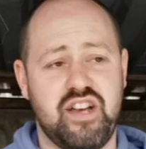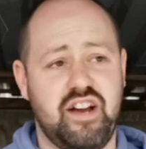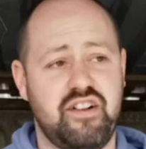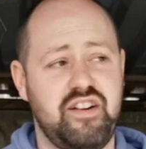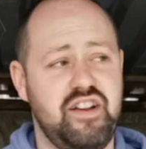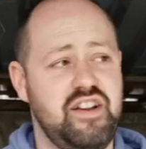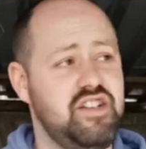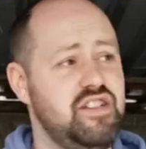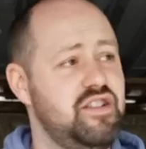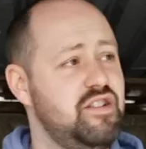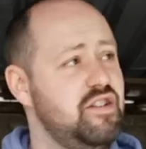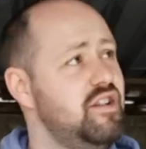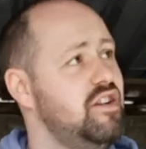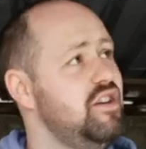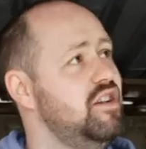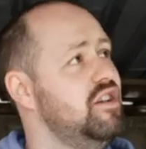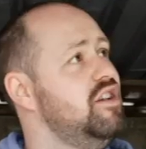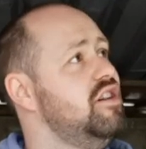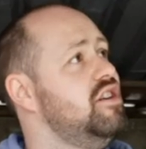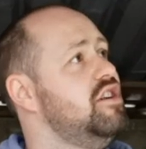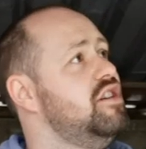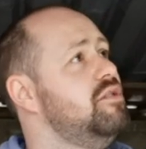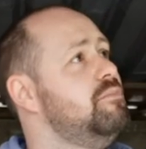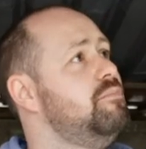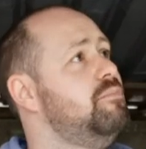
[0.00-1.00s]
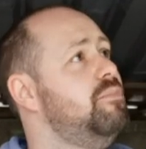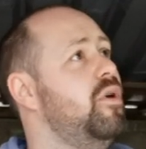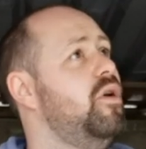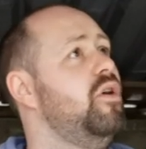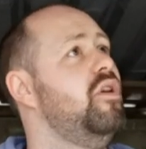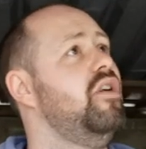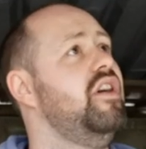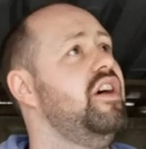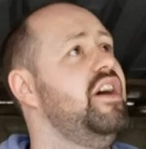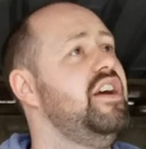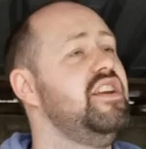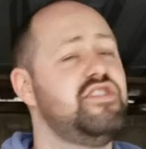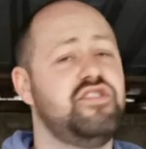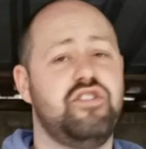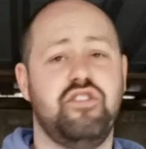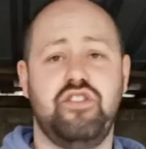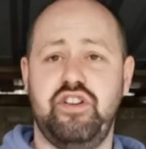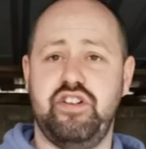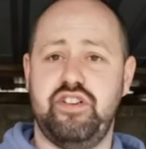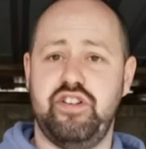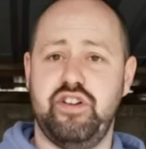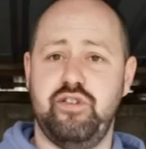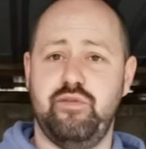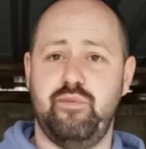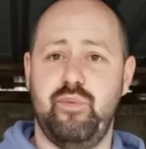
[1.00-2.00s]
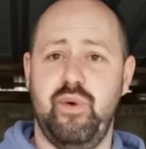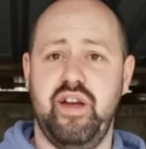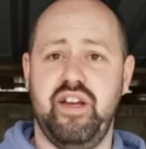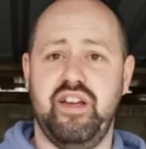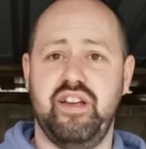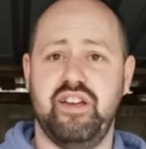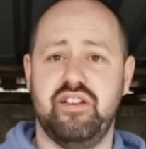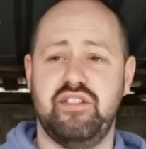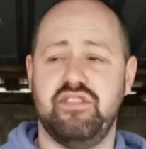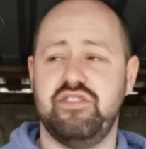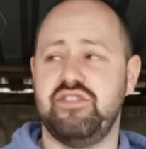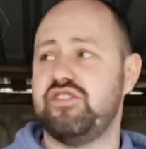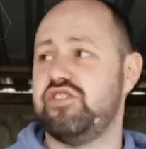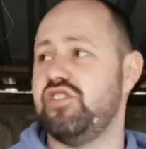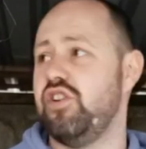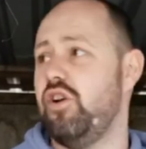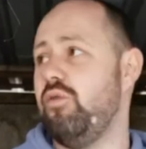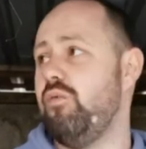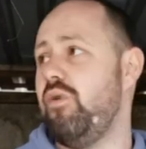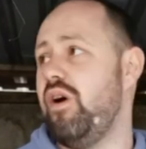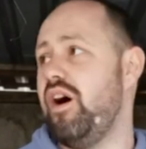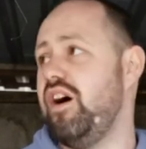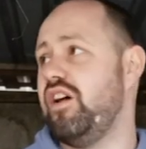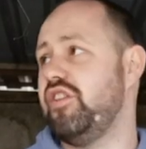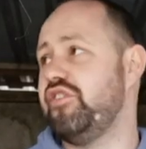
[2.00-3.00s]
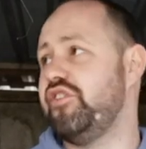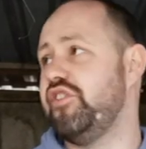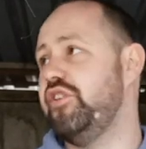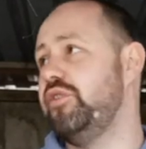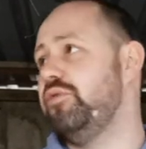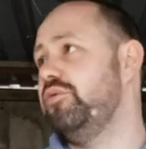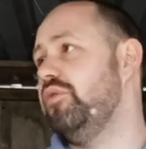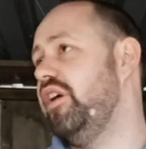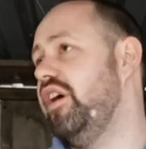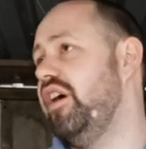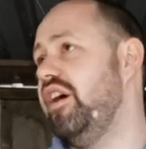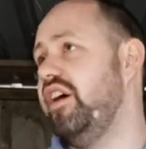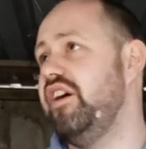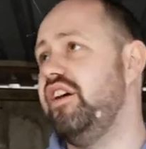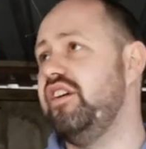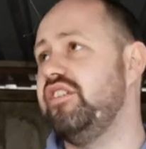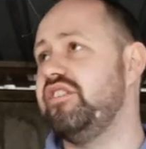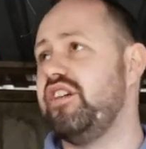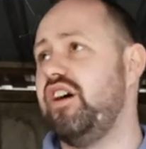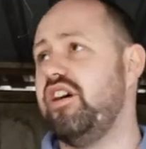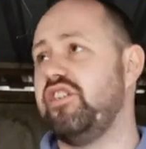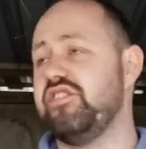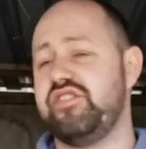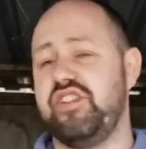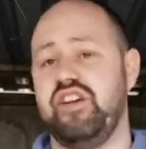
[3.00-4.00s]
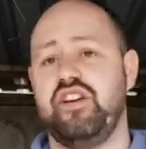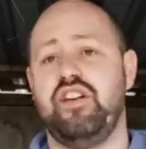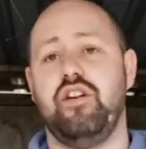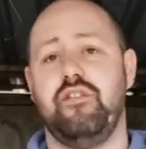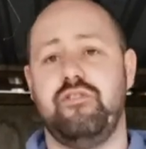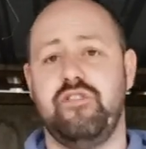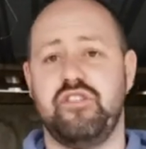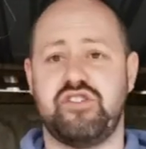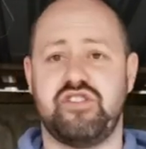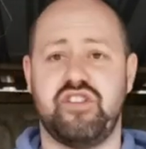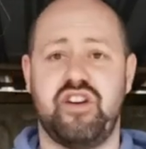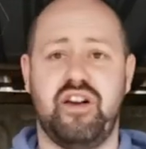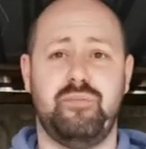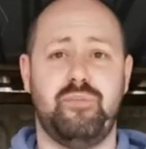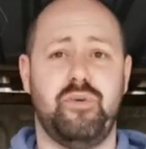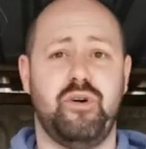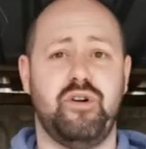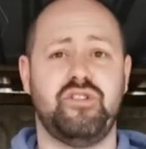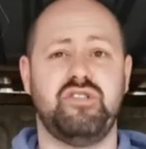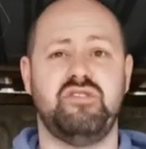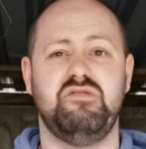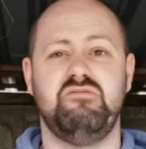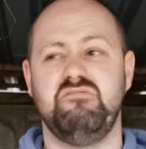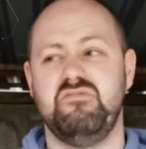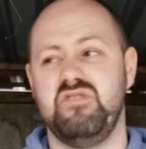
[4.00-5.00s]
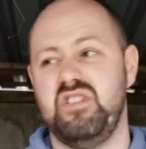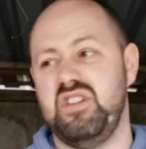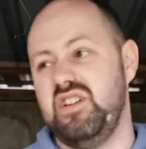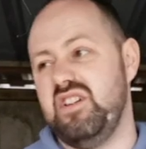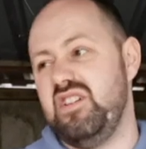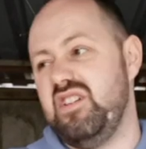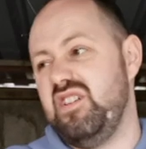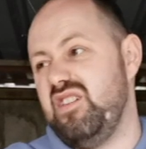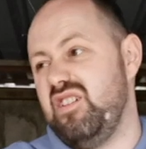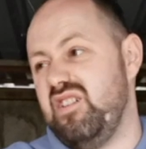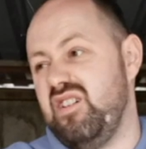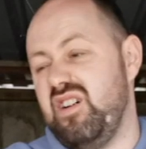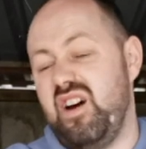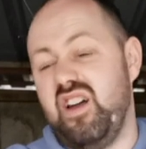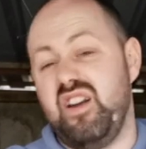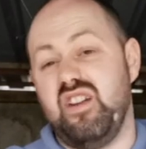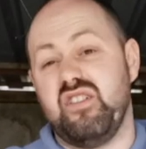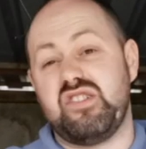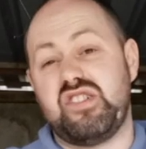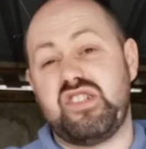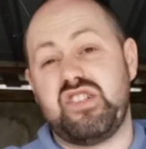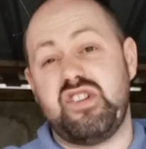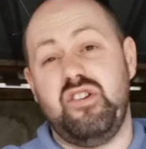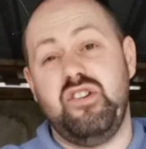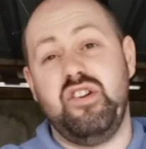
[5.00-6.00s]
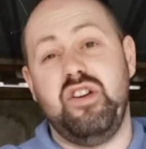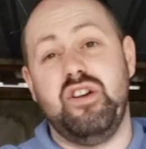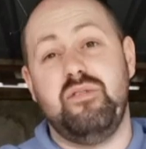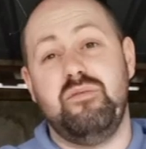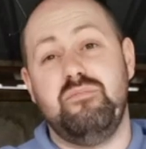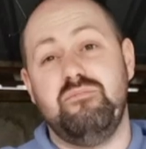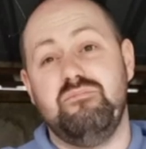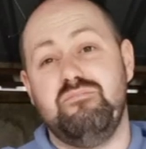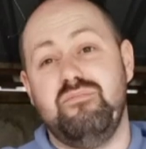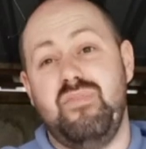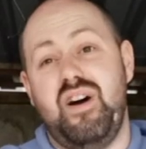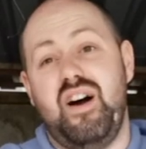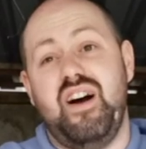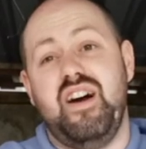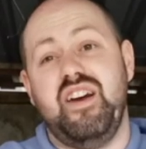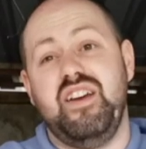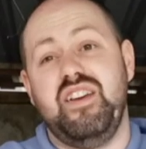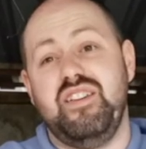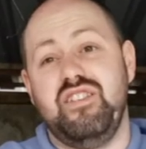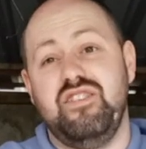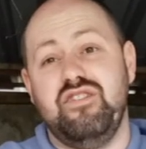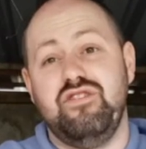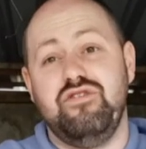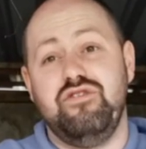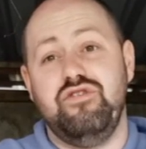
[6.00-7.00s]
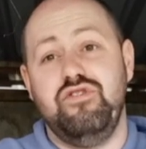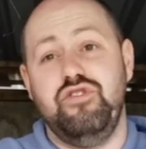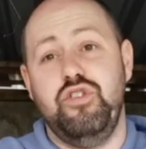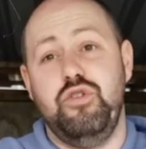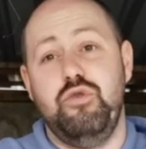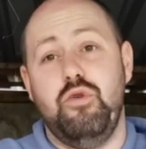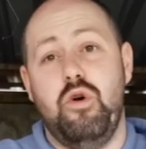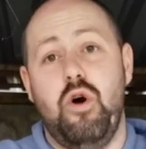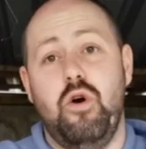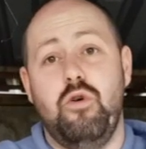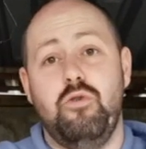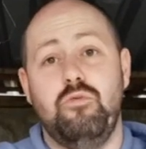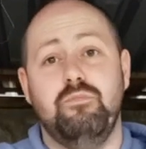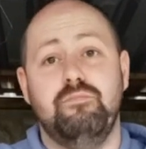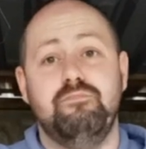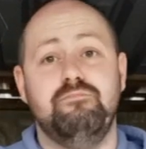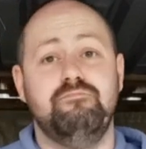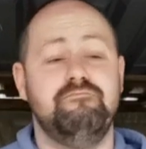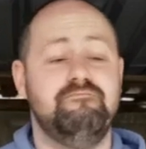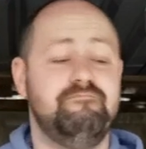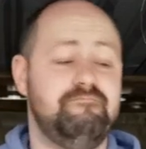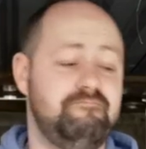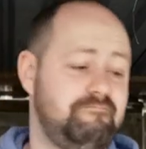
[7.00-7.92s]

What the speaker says: garage, but it's going to do me. So what I'll do is I'll take you off the tripod and I'll show you my new home.